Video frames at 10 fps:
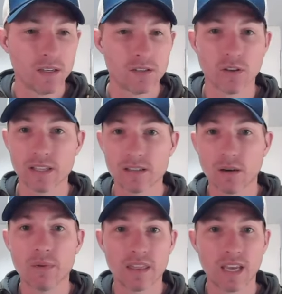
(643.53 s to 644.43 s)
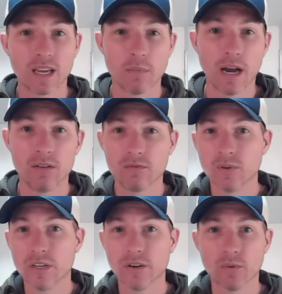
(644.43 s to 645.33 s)
So that's something to think about
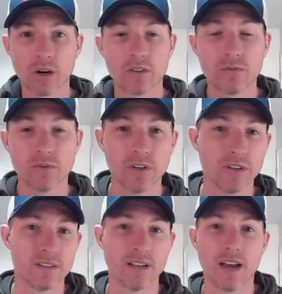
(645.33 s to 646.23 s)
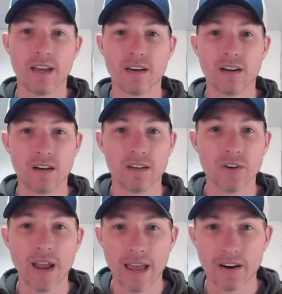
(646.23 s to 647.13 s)
when you're working through your design on
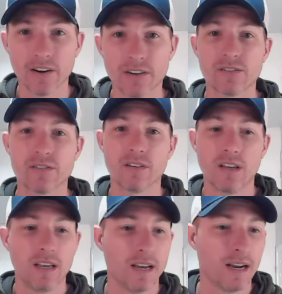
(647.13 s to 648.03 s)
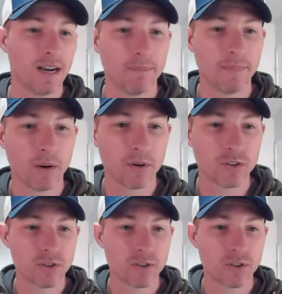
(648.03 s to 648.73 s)
your headers. Um, I want to